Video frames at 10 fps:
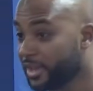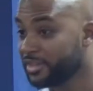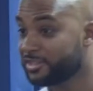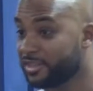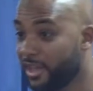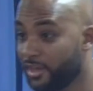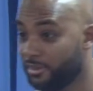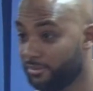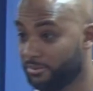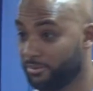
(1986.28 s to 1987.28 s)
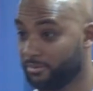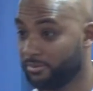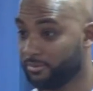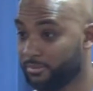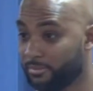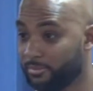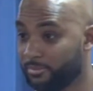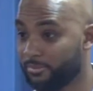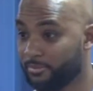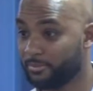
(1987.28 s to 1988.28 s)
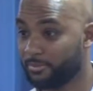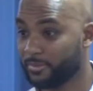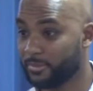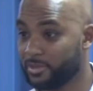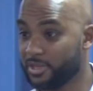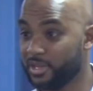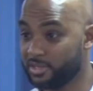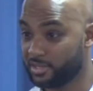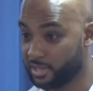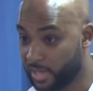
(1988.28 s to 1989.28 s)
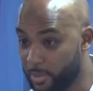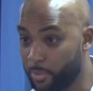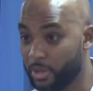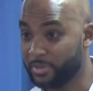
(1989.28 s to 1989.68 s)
that can save. You see, this is a key point.